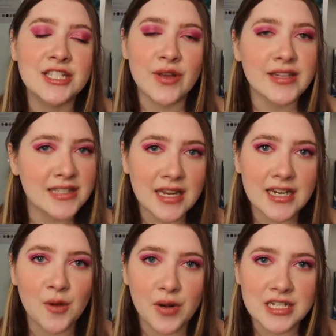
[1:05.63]
So I
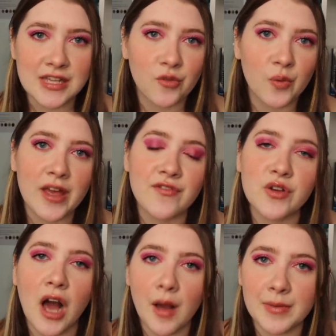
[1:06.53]
decided I wanted to give away a
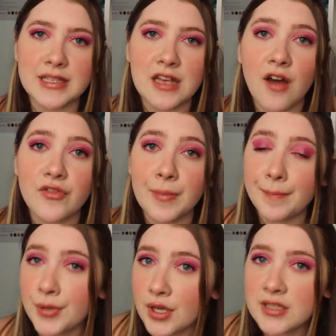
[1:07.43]
few copies of the
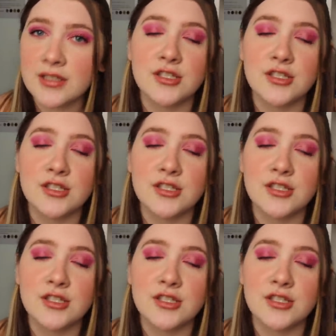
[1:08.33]
books.